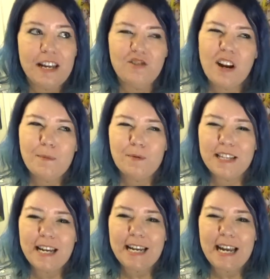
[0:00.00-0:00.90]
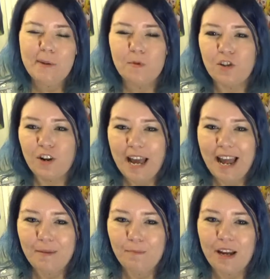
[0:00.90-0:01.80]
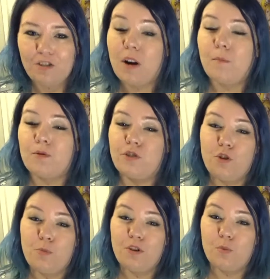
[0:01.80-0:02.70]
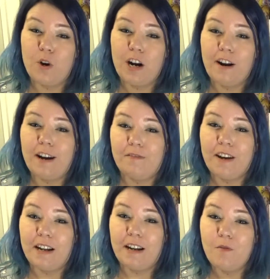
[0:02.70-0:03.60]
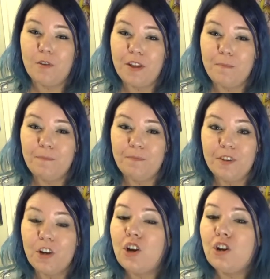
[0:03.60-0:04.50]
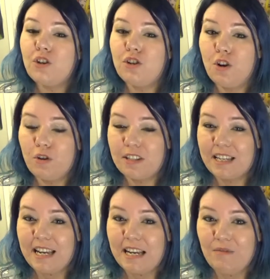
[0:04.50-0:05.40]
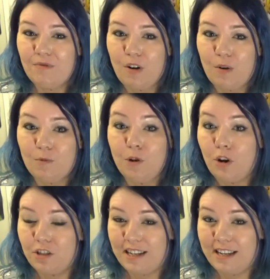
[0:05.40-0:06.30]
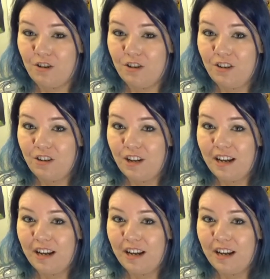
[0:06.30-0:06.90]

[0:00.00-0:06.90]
Dragon Ball Z, he was okay, but Dragon Ball Super is where I kind of fell in love with him. Nozuki from Nozuki-kun.